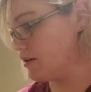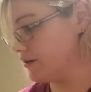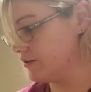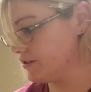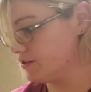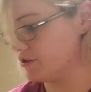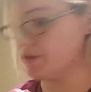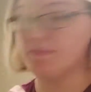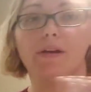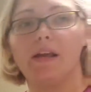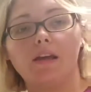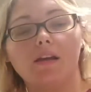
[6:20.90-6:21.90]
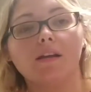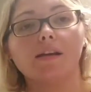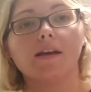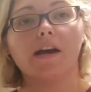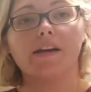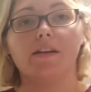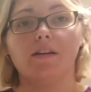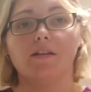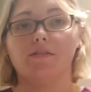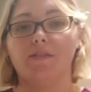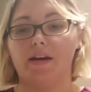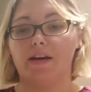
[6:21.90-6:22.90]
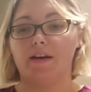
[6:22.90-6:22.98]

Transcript: our determining kind of